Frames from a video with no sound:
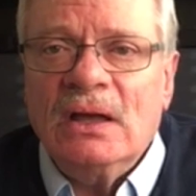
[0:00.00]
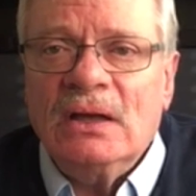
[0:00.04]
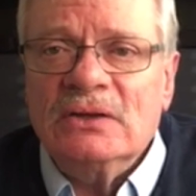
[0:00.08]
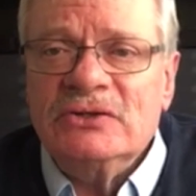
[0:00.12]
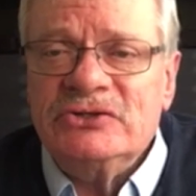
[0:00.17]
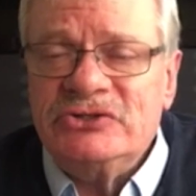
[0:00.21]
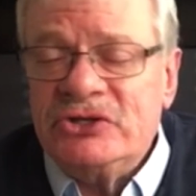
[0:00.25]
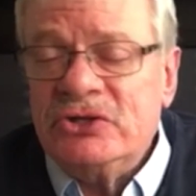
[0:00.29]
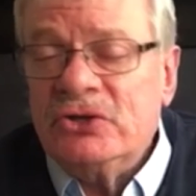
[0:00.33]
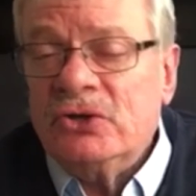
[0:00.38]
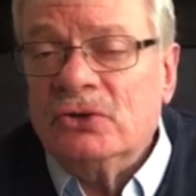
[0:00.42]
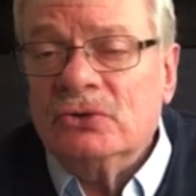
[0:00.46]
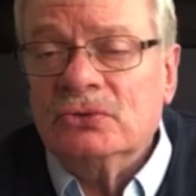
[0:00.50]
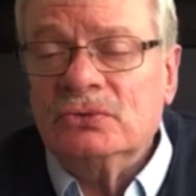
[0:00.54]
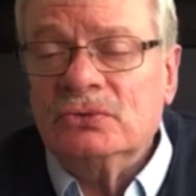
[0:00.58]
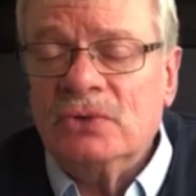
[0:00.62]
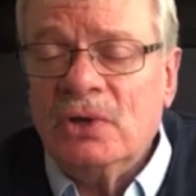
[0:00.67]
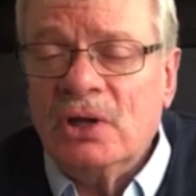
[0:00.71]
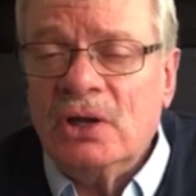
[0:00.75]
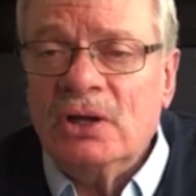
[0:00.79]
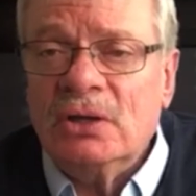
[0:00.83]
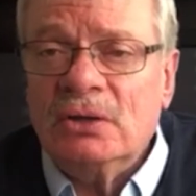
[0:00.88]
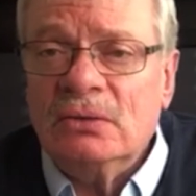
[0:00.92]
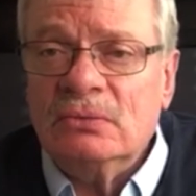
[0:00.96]
Still,
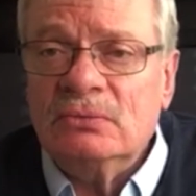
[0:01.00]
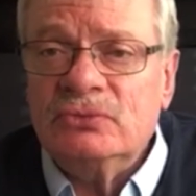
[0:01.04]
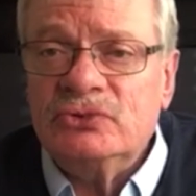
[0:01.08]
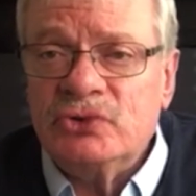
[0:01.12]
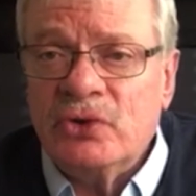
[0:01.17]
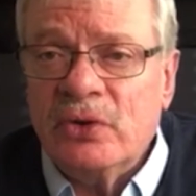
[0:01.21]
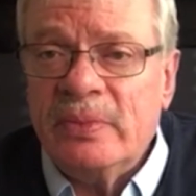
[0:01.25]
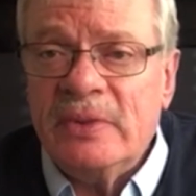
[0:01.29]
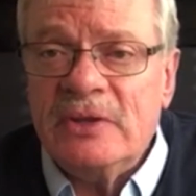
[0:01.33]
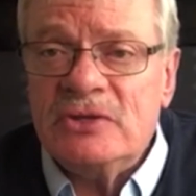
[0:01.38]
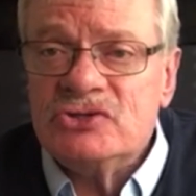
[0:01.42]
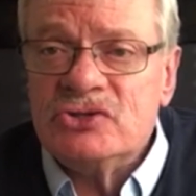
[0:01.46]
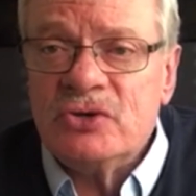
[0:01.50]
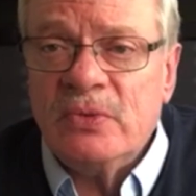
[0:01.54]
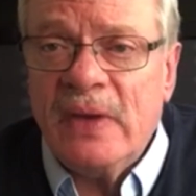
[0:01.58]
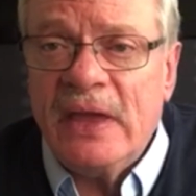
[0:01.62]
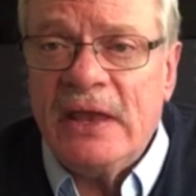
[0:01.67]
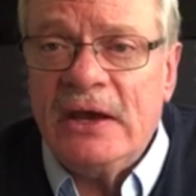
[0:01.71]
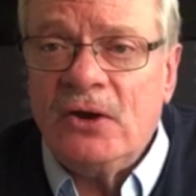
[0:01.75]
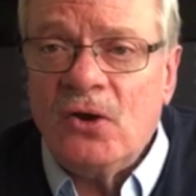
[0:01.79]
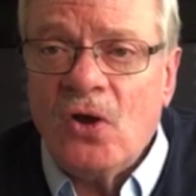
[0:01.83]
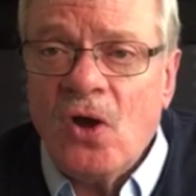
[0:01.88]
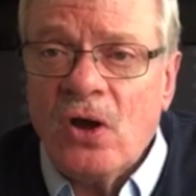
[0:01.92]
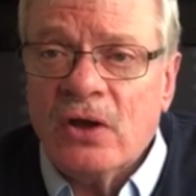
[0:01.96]
soybeans are made
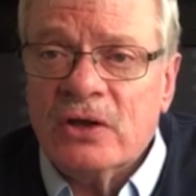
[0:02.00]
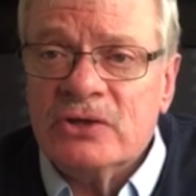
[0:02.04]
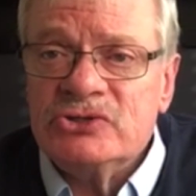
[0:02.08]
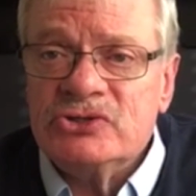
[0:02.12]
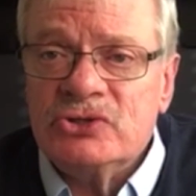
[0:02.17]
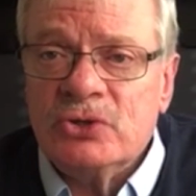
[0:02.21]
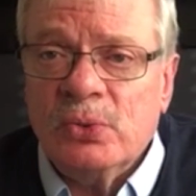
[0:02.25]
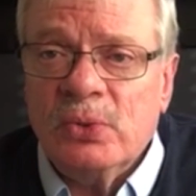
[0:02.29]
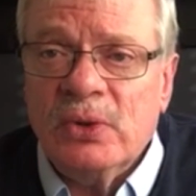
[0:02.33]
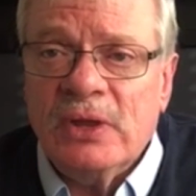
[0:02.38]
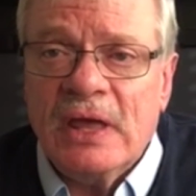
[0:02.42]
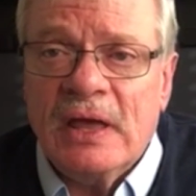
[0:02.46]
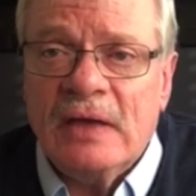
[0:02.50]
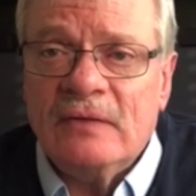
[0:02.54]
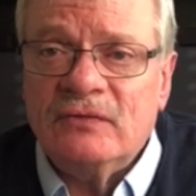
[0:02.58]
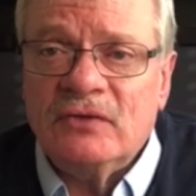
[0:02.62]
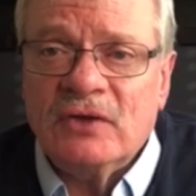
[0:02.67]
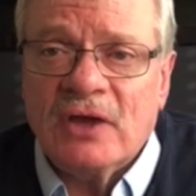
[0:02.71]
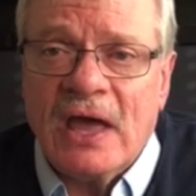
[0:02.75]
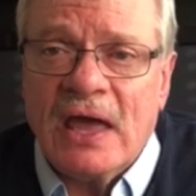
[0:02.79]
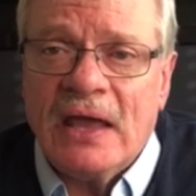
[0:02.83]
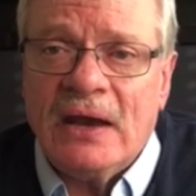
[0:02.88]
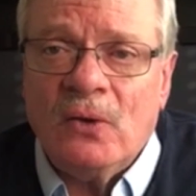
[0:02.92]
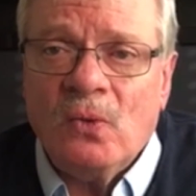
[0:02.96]
in August, so we have to
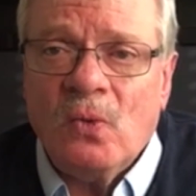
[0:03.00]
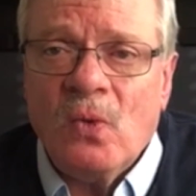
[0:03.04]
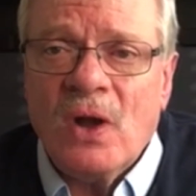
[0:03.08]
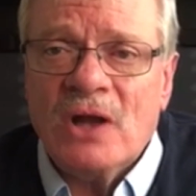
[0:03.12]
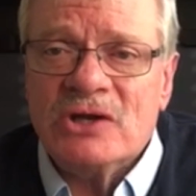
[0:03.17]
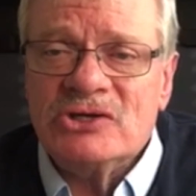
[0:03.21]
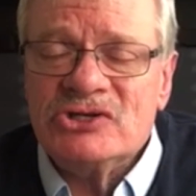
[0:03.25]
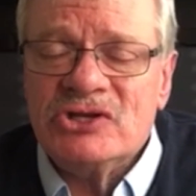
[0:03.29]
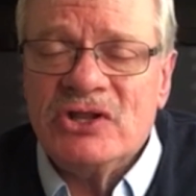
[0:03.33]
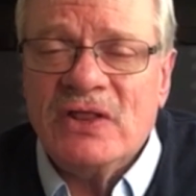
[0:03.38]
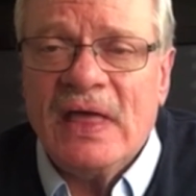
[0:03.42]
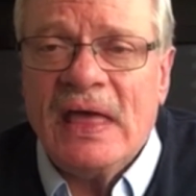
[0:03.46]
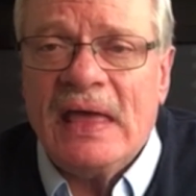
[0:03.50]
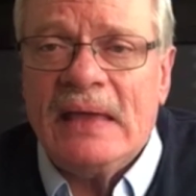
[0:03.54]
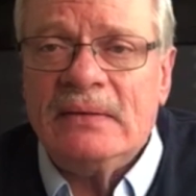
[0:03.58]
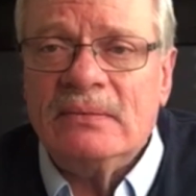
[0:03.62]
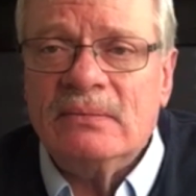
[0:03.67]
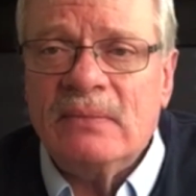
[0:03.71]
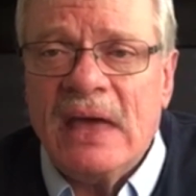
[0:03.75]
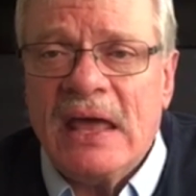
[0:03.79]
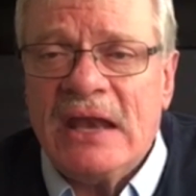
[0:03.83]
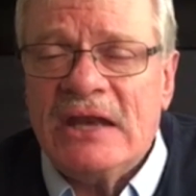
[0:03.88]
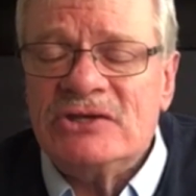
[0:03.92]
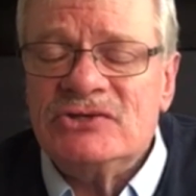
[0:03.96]
kind of watch that.
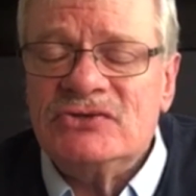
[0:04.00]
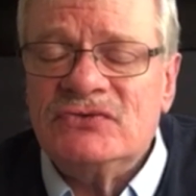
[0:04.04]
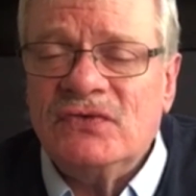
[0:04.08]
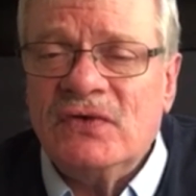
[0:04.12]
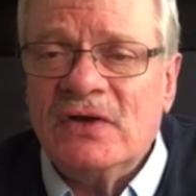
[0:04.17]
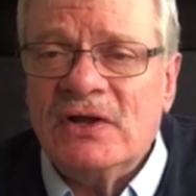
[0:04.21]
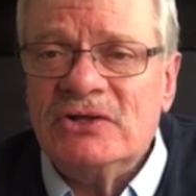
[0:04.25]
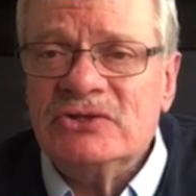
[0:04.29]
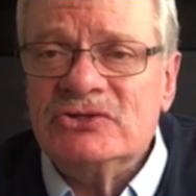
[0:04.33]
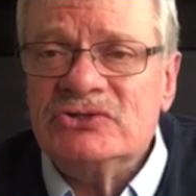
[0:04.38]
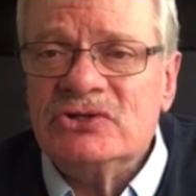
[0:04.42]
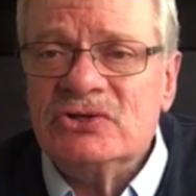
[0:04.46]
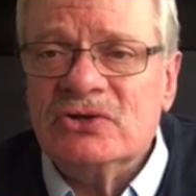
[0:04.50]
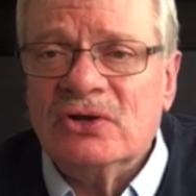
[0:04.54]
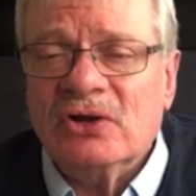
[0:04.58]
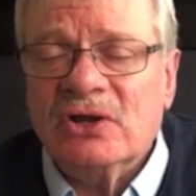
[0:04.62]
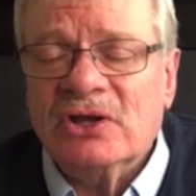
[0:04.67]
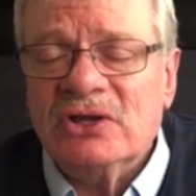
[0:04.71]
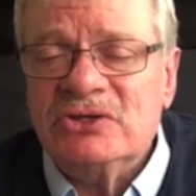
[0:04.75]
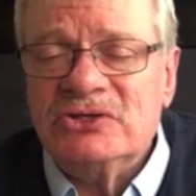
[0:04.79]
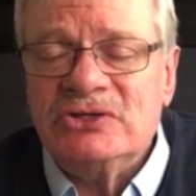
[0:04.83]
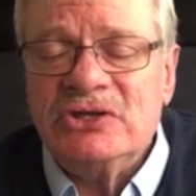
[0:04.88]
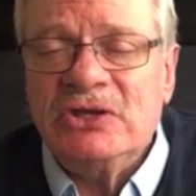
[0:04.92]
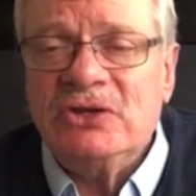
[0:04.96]
Managed funds are
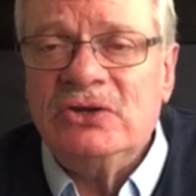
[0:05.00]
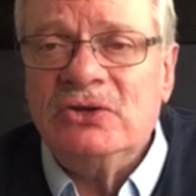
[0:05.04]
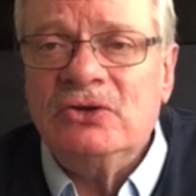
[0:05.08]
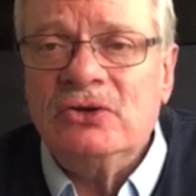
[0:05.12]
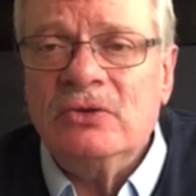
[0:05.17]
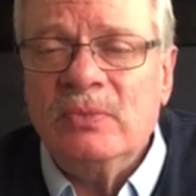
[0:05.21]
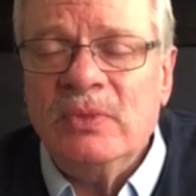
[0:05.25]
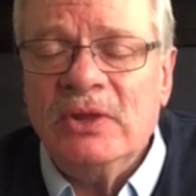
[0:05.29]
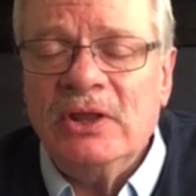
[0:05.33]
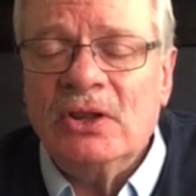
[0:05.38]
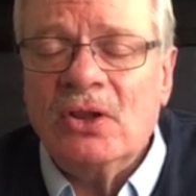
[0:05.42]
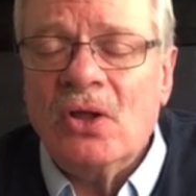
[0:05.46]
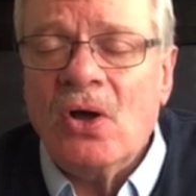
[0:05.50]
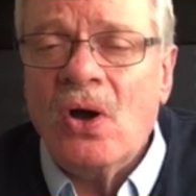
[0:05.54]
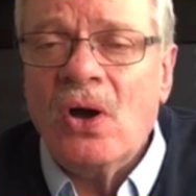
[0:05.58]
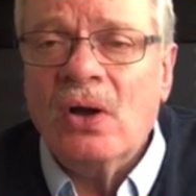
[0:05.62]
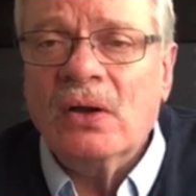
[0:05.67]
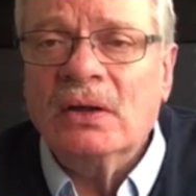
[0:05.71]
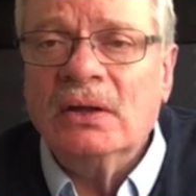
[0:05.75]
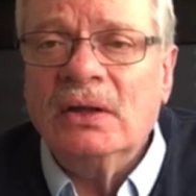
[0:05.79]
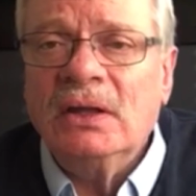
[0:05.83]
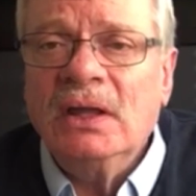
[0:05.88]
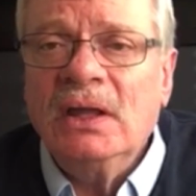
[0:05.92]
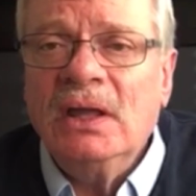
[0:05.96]
continue to be long